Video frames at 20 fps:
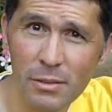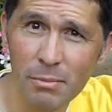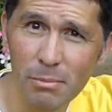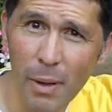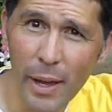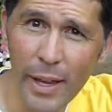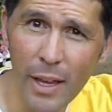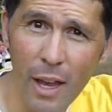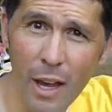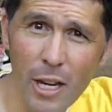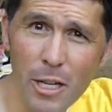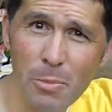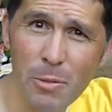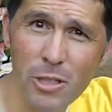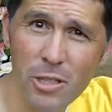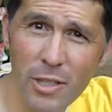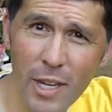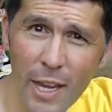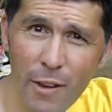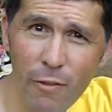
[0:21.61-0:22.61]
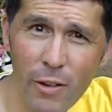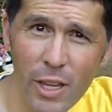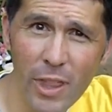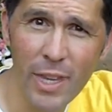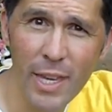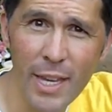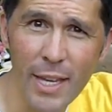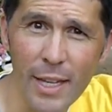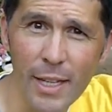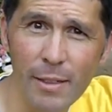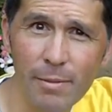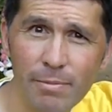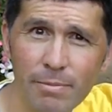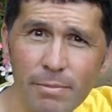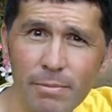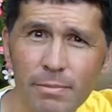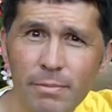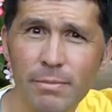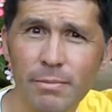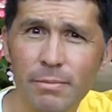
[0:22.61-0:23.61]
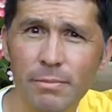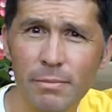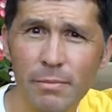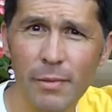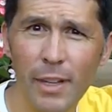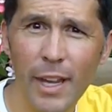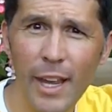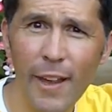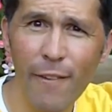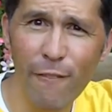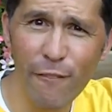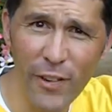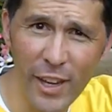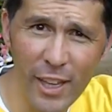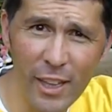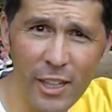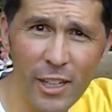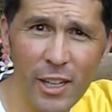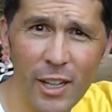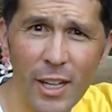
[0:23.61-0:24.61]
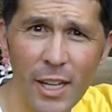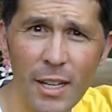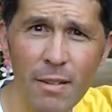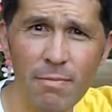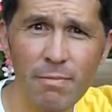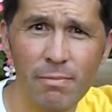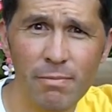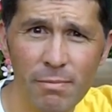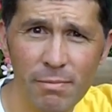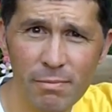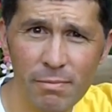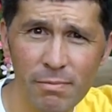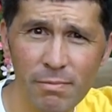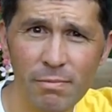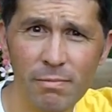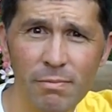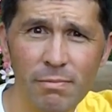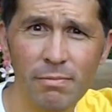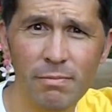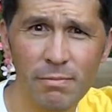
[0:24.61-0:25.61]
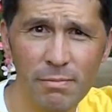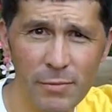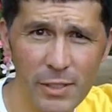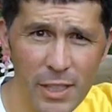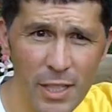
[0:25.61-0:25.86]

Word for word: My gosh, Mr. Dave, what do you think? Feeling good? The sun is out.